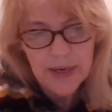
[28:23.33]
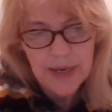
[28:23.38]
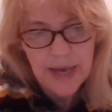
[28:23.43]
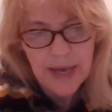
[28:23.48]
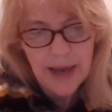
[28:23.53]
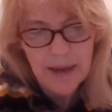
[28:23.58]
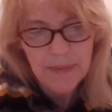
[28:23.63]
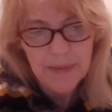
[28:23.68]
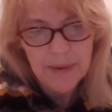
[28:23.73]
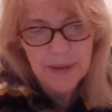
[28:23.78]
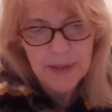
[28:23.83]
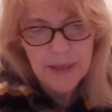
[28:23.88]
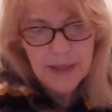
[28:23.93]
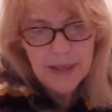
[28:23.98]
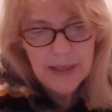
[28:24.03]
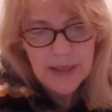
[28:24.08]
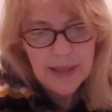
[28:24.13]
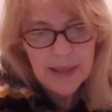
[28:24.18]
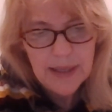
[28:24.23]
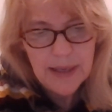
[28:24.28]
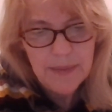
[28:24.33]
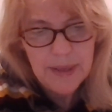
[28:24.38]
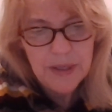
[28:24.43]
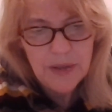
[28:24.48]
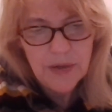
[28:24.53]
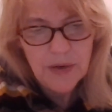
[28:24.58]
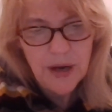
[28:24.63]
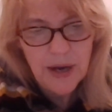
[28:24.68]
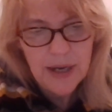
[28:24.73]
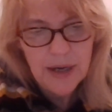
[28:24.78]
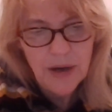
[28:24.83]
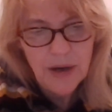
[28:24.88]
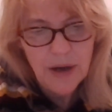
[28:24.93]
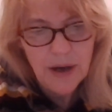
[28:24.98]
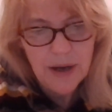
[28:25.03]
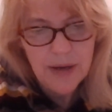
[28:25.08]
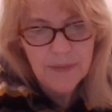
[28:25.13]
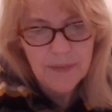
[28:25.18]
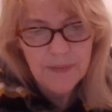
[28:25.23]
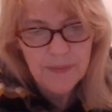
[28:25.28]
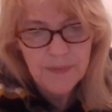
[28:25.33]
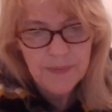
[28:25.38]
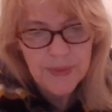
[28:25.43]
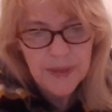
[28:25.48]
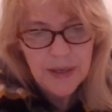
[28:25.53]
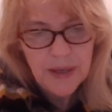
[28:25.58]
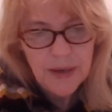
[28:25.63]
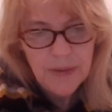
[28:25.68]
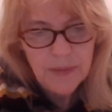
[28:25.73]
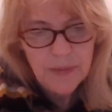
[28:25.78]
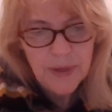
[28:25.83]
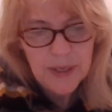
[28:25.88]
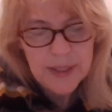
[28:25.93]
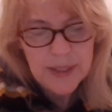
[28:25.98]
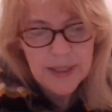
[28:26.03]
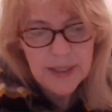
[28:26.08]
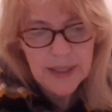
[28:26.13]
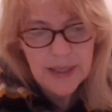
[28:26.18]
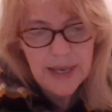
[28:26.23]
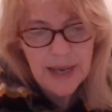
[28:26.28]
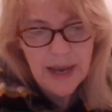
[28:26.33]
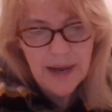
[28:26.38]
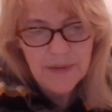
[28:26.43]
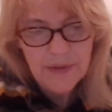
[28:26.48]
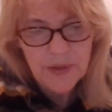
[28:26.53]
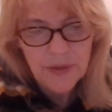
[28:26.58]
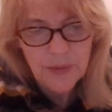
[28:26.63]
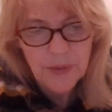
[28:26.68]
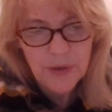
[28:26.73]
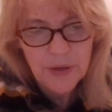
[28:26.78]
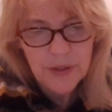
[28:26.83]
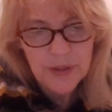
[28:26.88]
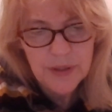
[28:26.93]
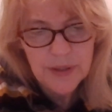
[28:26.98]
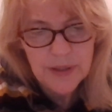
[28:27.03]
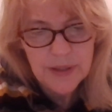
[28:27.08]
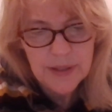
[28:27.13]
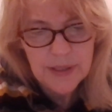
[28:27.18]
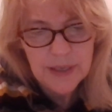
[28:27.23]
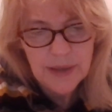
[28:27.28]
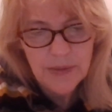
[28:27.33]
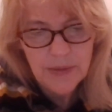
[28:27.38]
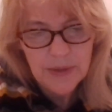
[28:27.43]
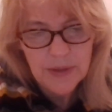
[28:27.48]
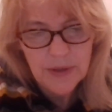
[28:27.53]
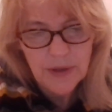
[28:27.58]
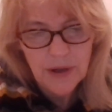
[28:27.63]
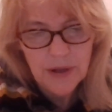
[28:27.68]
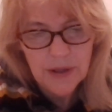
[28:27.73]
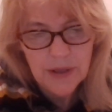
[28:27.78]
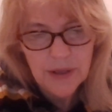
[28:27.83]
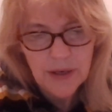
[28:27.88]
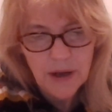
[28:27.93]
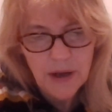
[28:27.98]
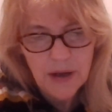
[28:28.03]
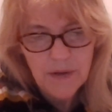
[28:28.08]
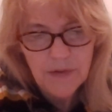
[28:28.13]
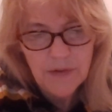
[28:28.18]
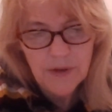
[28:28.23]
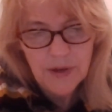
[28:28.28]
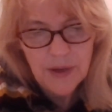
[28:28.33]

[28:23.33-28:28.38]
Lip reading: cap. Let me try it on. Presently afterwards, said Raskolnikov,